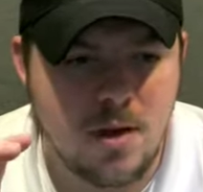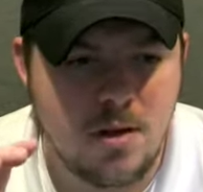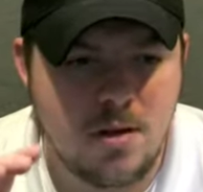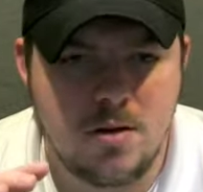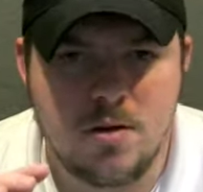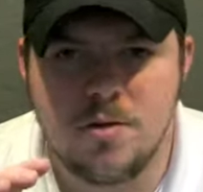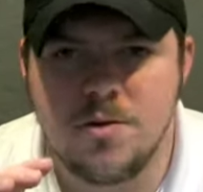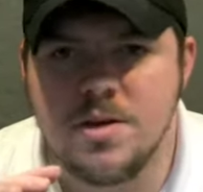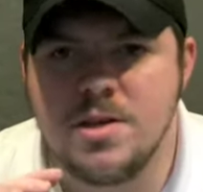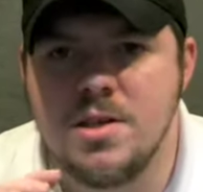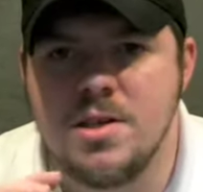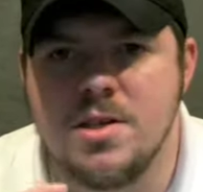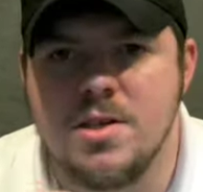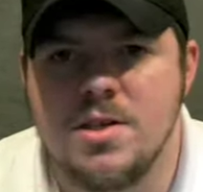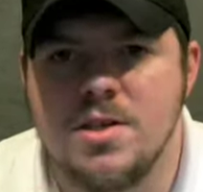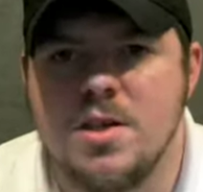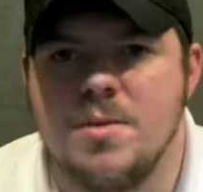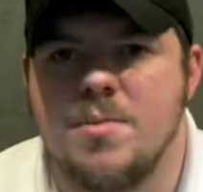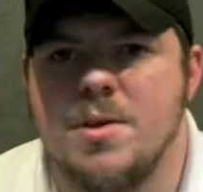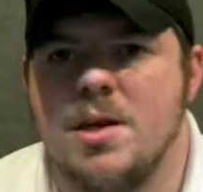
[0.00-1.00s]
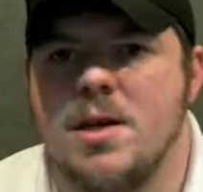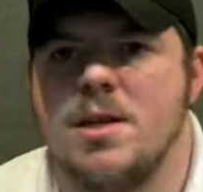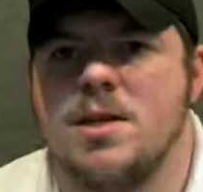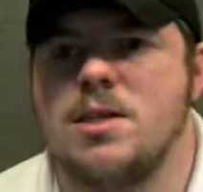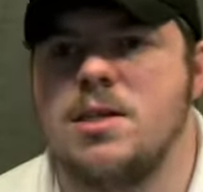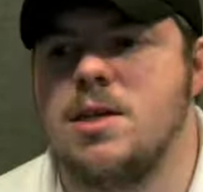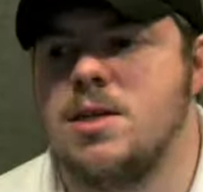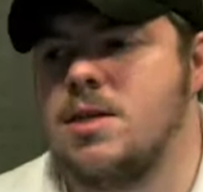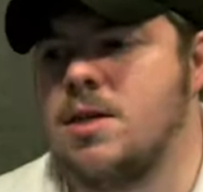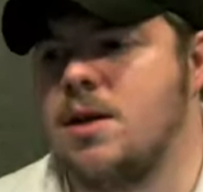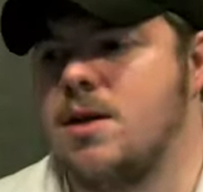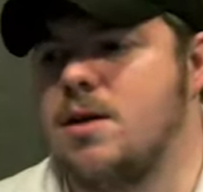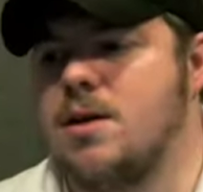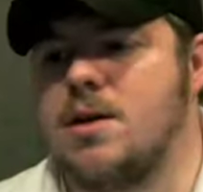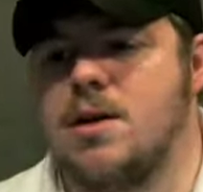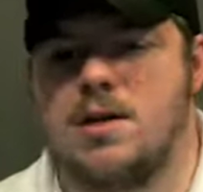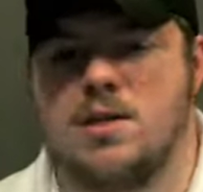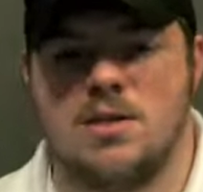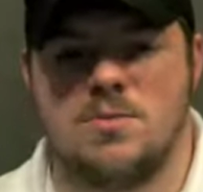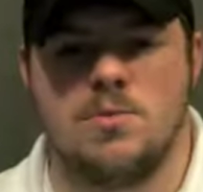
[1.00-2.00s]
You know, this isn't something I'd sit down
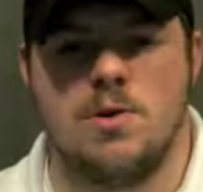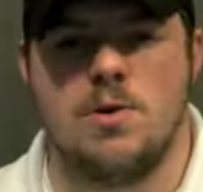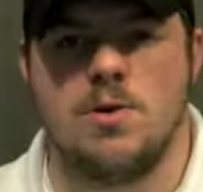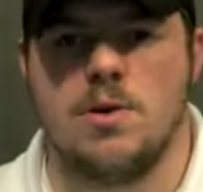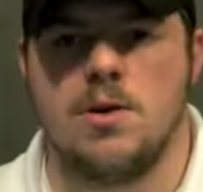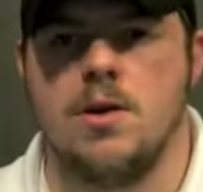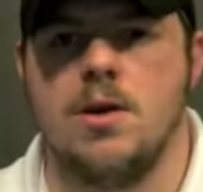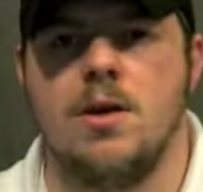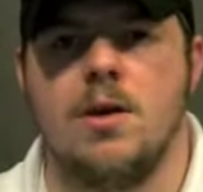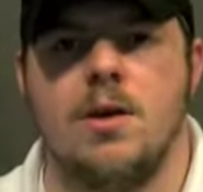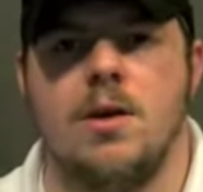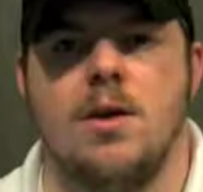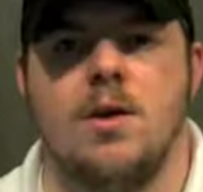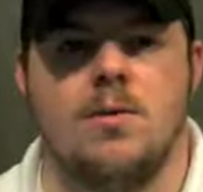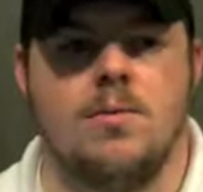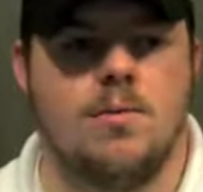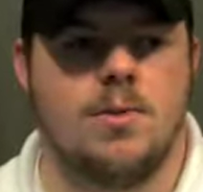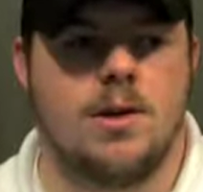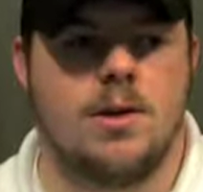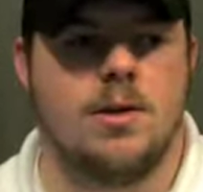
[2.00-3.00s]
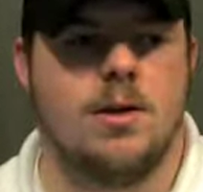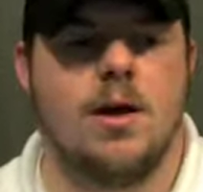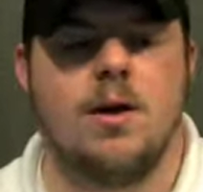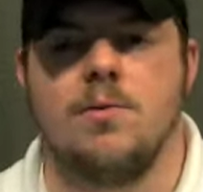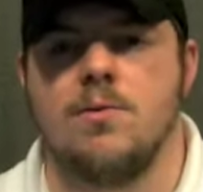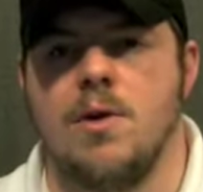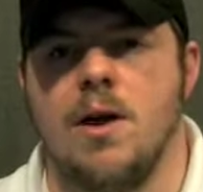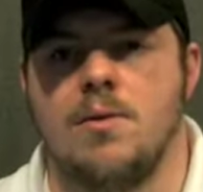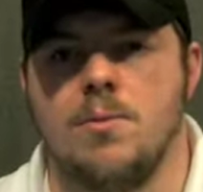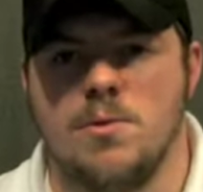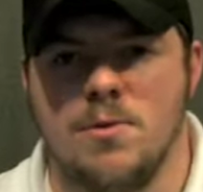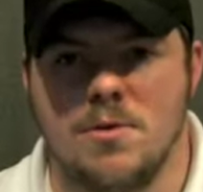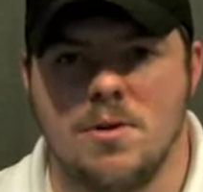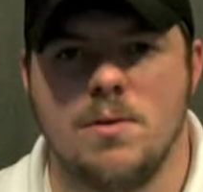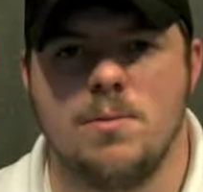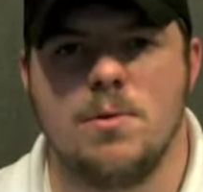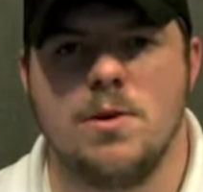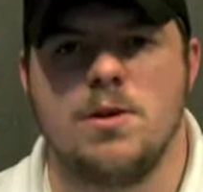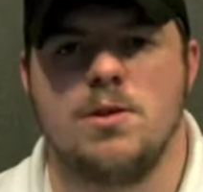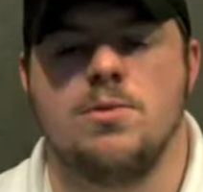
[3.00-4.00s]
and I'd smoke when I, I
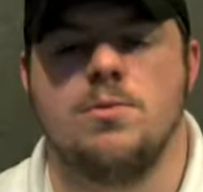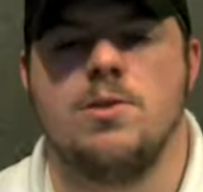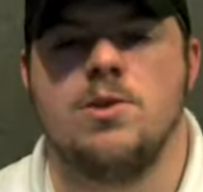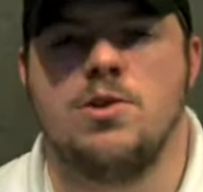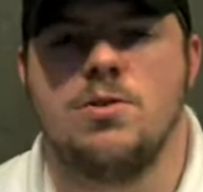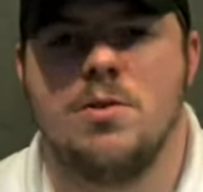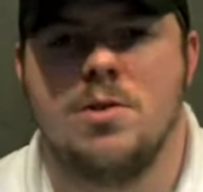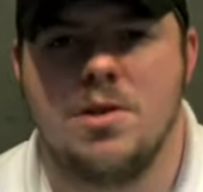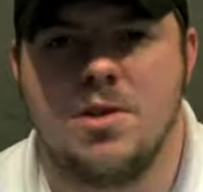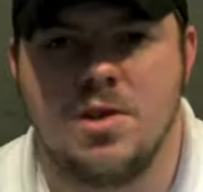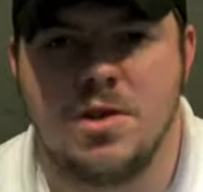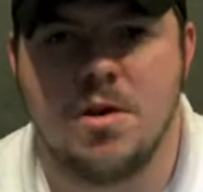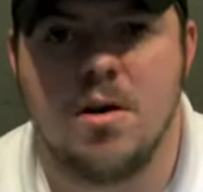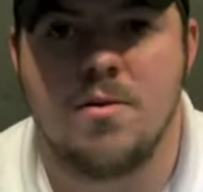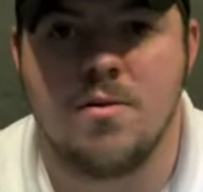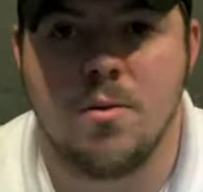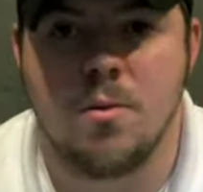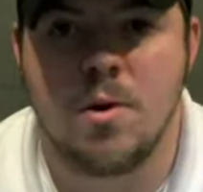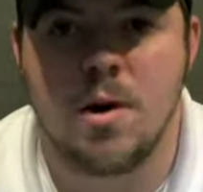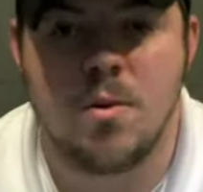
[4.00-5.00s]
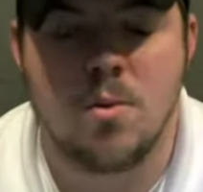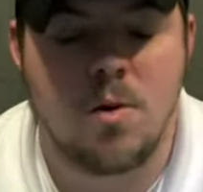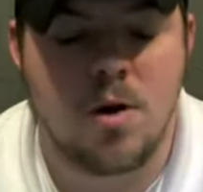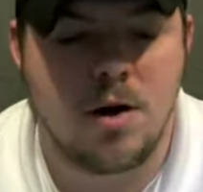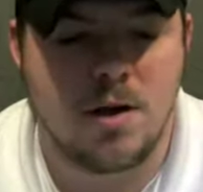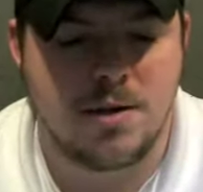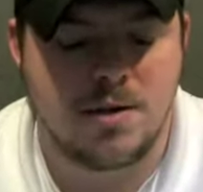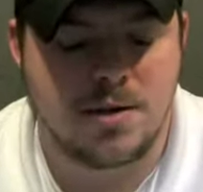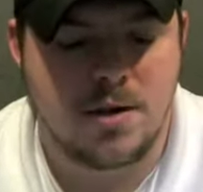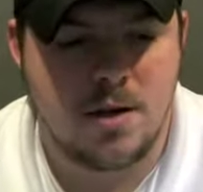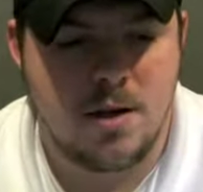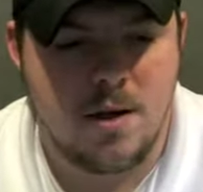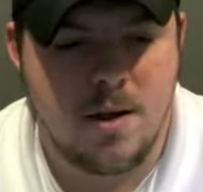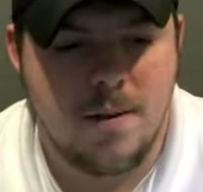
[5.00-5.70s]
really wanted to enjoy the cigar for what it was.